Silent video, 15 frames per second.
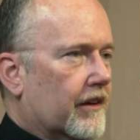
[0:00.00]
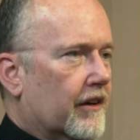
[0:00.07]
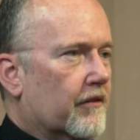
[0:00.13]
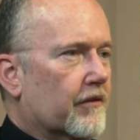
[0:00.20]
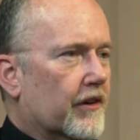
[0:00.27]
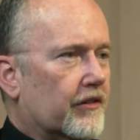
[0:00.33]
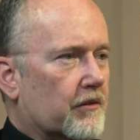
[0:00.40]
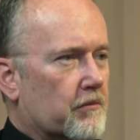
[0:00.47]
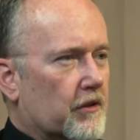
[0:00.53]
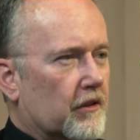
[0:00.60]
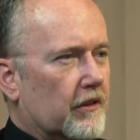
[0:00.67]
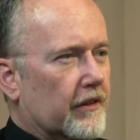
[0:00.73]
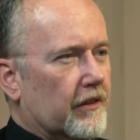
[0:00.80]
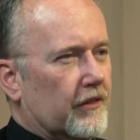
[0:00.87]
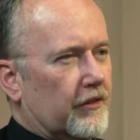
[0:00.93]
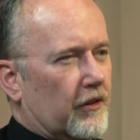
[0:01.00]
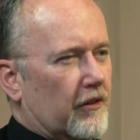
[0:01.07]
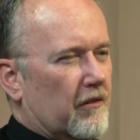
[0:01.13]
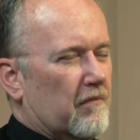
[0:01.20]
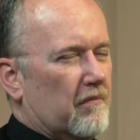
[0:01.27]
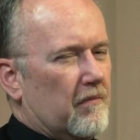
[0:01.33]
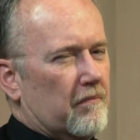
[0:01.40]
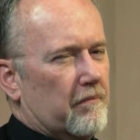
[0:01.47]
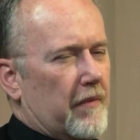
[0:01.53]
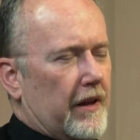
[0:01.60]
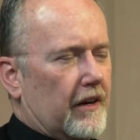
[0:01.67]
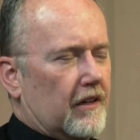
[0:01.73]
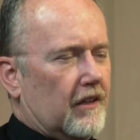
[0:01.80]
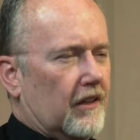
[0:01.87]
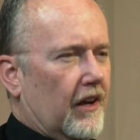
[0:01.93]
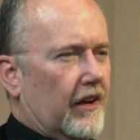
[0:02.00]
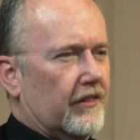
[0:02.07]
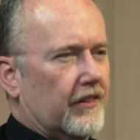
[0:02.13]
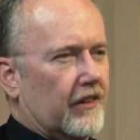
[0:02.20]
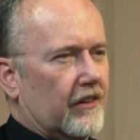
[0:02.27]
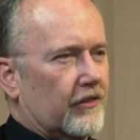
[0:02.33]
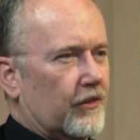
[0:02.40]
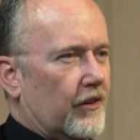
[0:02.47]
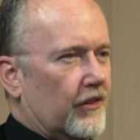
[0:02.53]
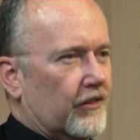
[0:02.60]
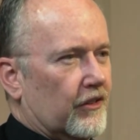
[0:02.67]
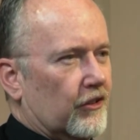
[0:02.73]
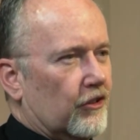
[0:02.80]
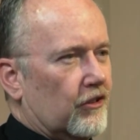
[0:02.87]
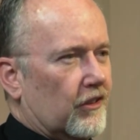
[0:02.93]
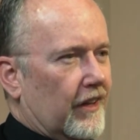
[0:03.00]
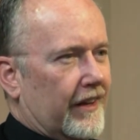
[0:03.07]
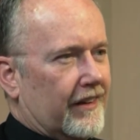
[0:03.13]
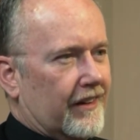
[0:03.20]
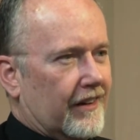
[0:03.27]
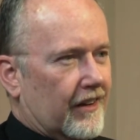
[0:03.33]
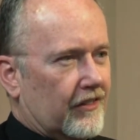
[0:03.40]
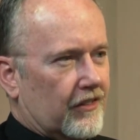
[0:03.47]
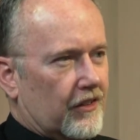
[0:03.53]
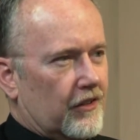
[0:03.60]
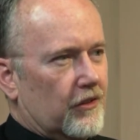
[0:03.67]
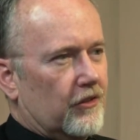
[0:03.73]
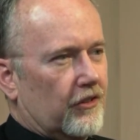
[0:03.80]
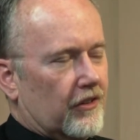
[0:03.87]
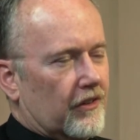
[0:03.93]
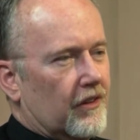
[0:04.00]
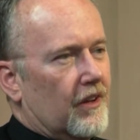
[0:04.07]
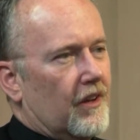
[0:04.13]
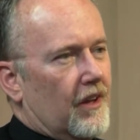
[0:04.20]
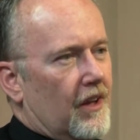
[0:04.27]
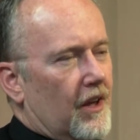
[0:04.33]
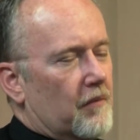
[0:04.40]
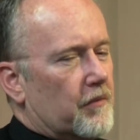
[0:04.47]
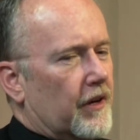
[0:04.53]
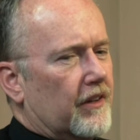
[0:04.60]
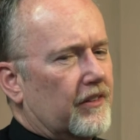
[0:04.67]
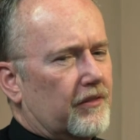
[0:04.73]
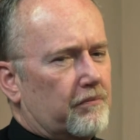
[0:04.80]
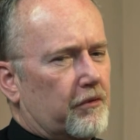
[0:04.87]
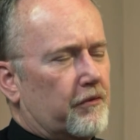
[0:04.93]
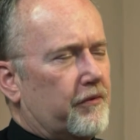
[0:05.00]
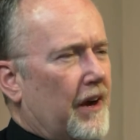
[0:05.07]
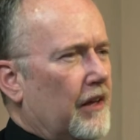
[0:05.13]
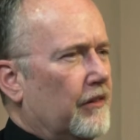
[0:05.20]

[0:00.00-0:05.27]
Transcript: it invisible and sort of medicalizing it so it doesn't look like an execution. But it's profoundly...